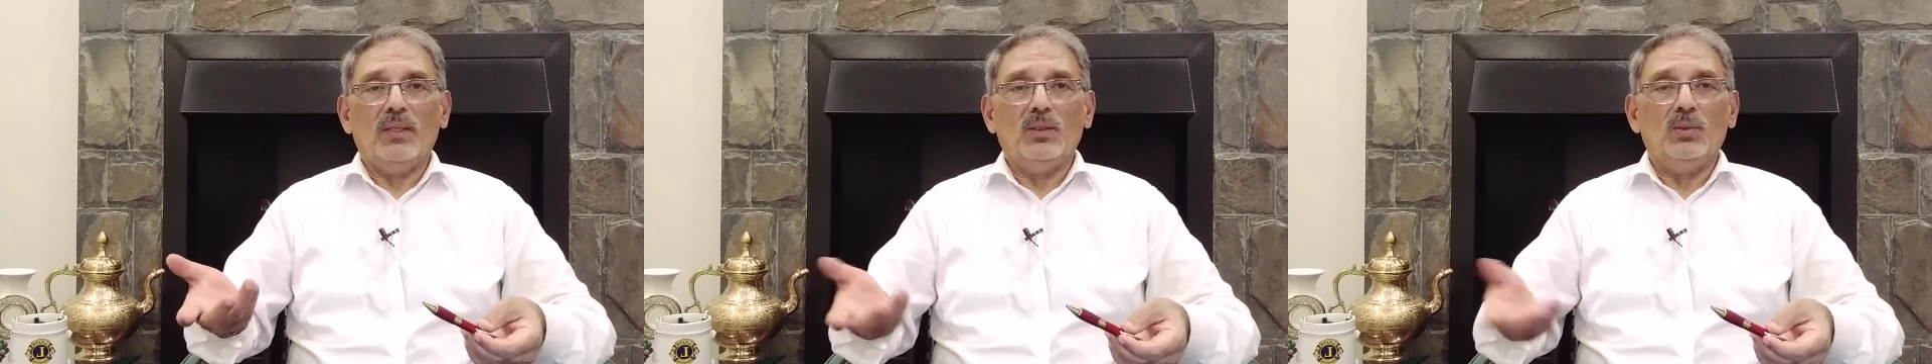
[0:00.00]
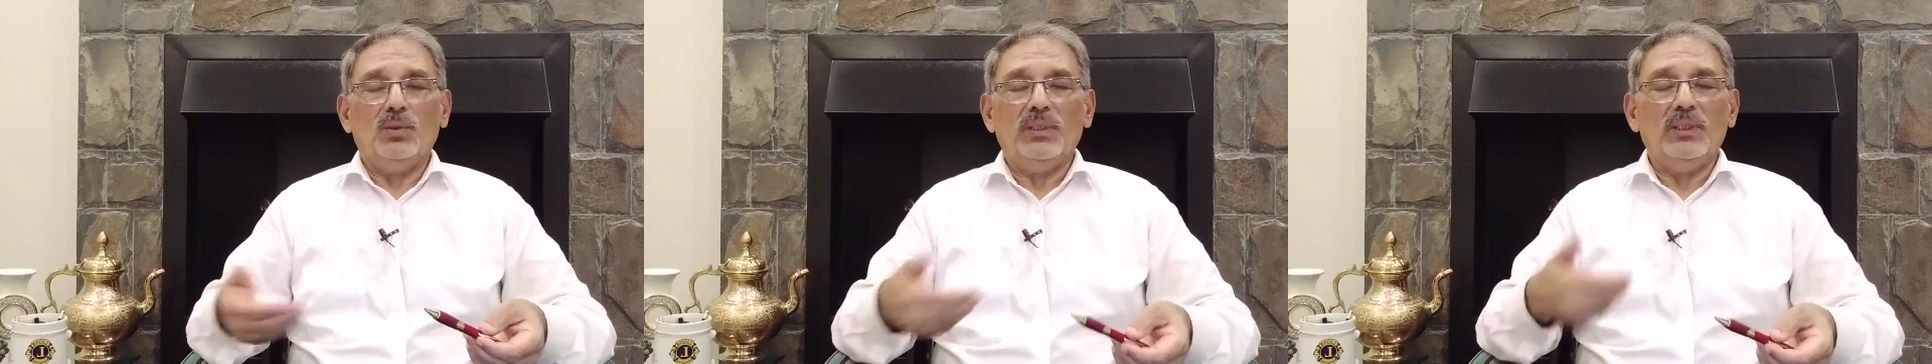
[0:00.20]

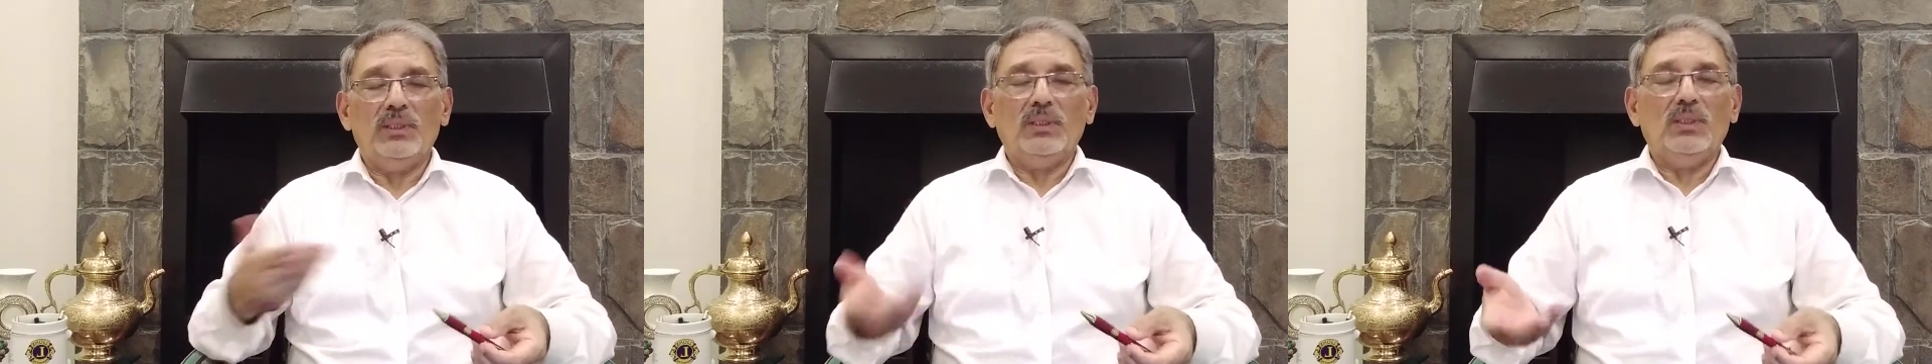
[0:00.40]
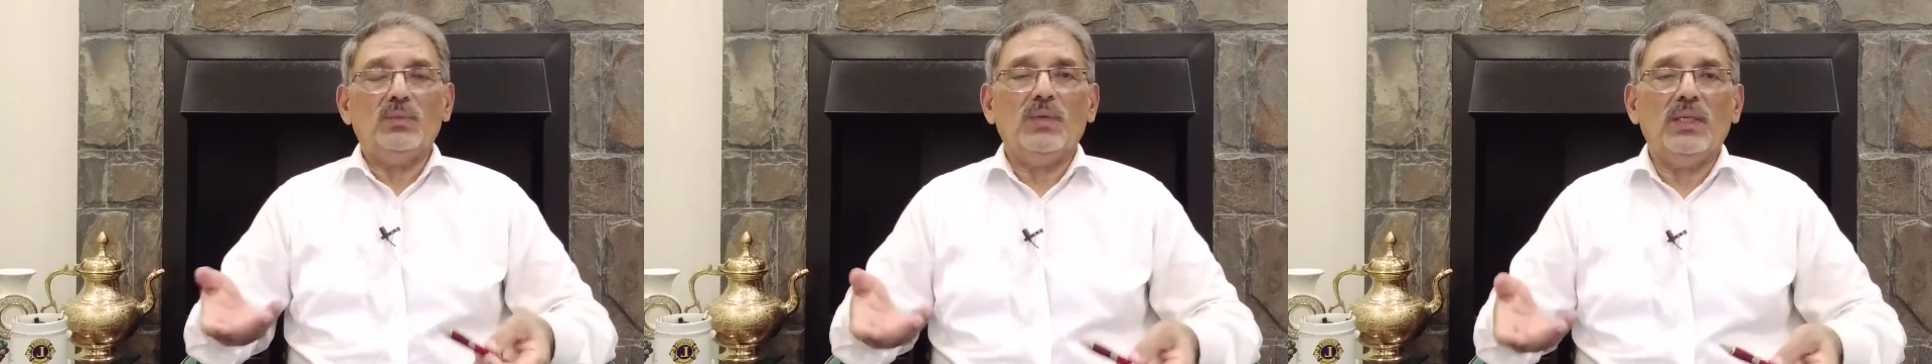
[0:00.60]
Your
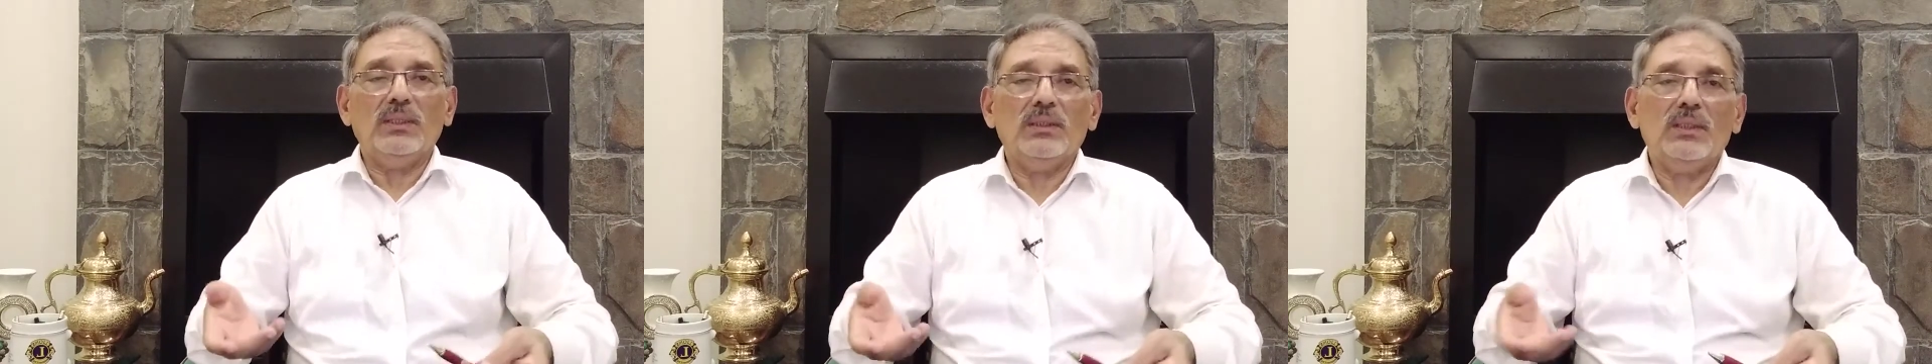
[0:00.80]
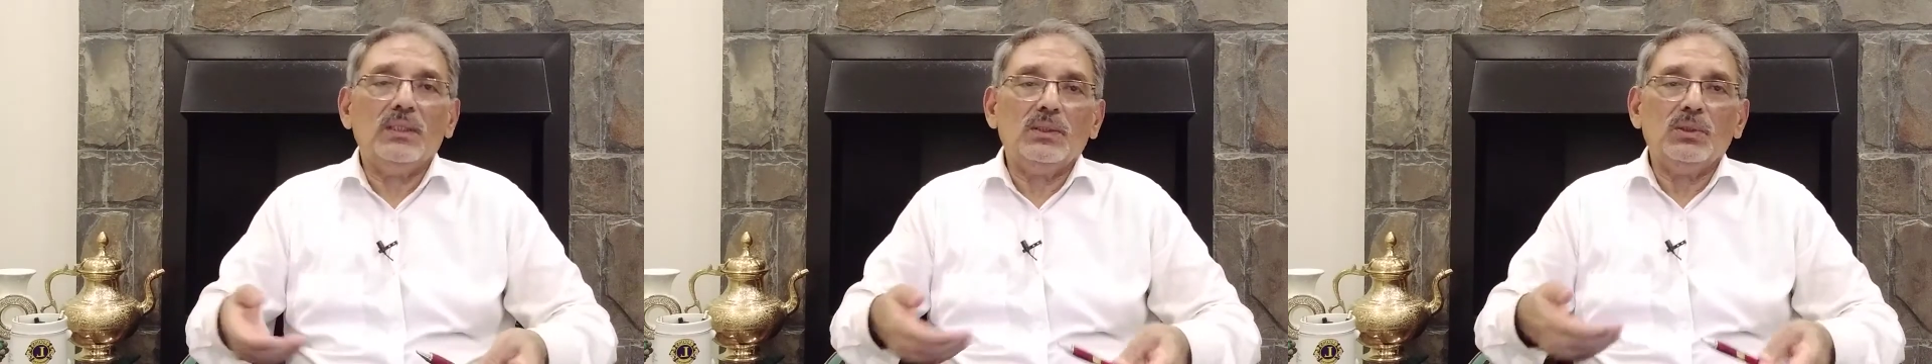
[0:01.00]
legal
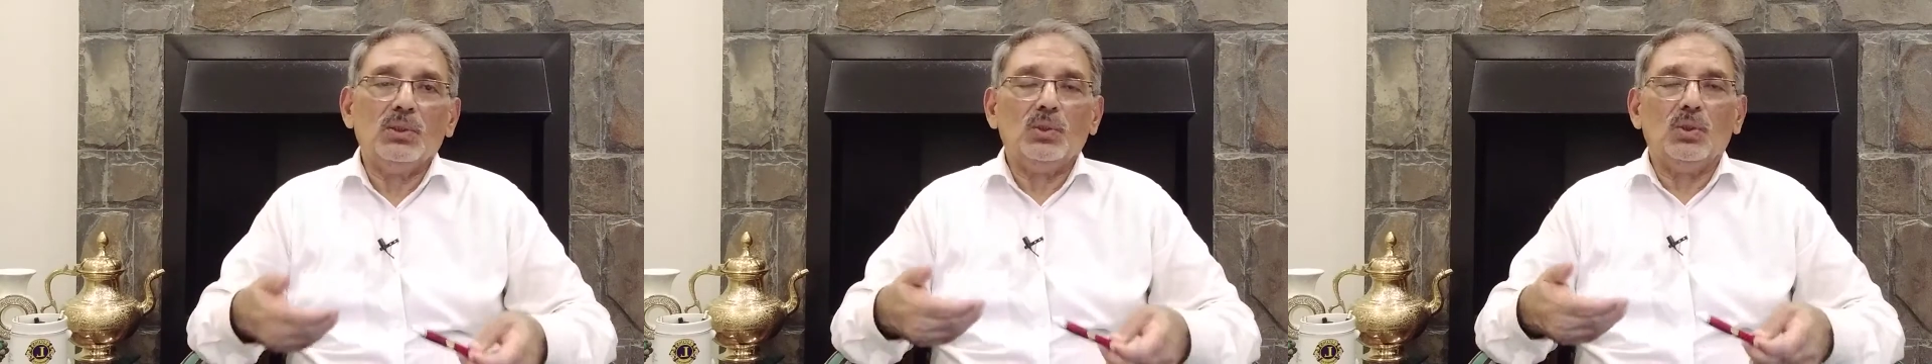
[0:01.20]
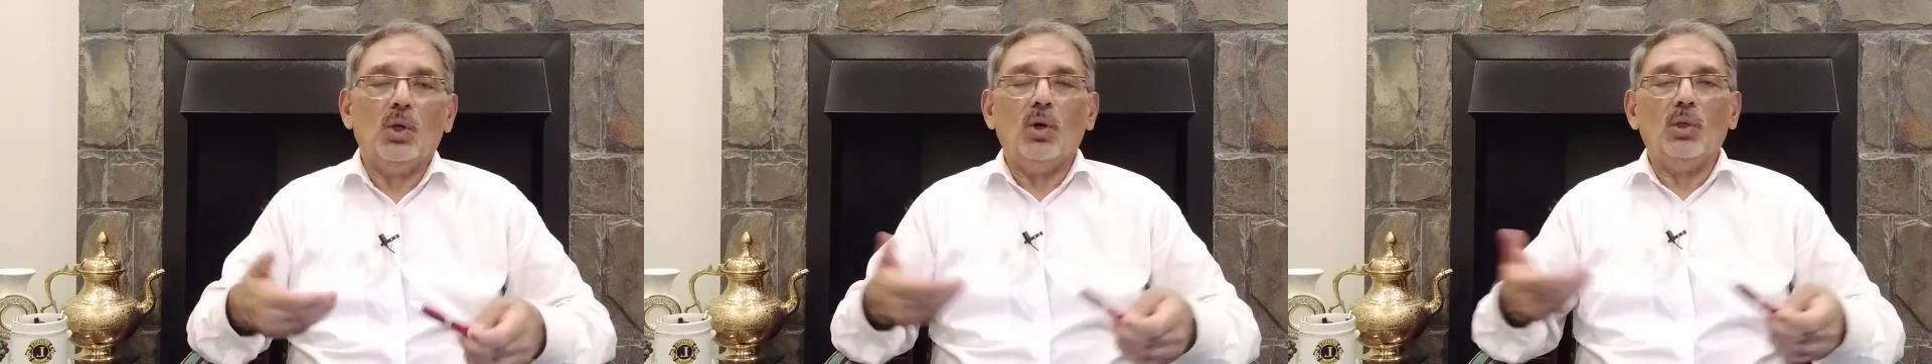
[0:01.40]
advisor,
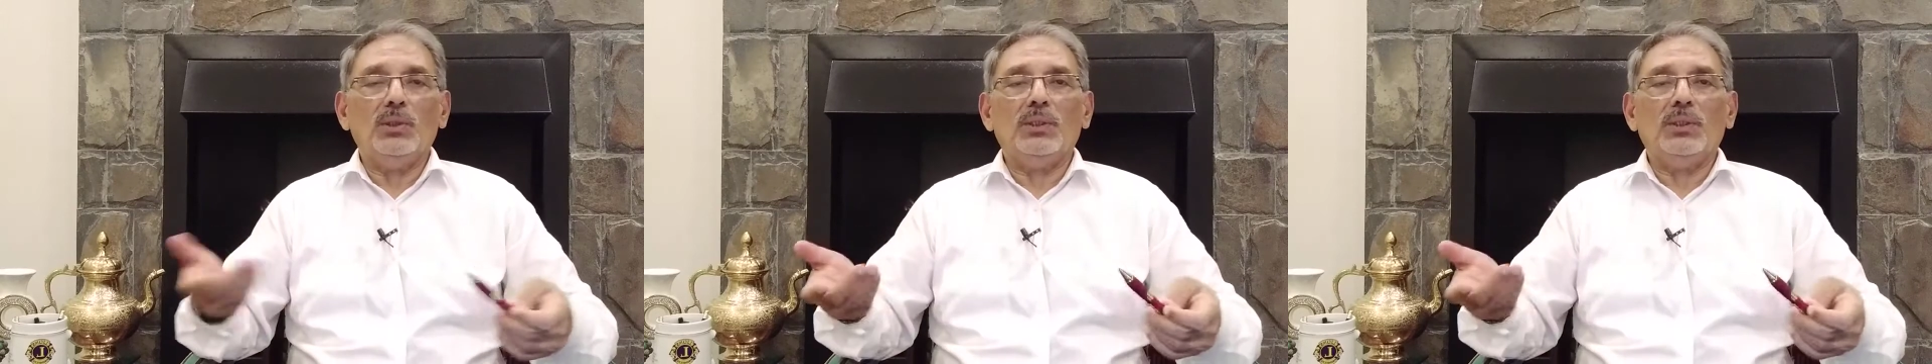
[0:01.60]
your all